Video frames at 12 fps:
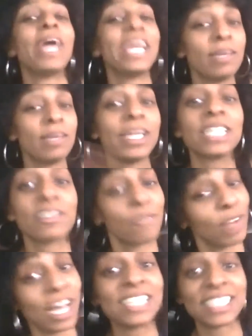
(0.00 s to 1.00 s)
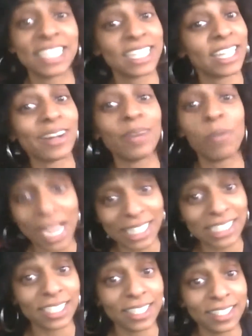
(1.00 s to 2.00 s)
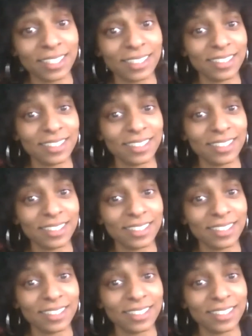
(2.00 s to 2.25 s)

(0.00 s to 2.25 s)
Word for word: making me and Safon sit there and watch it.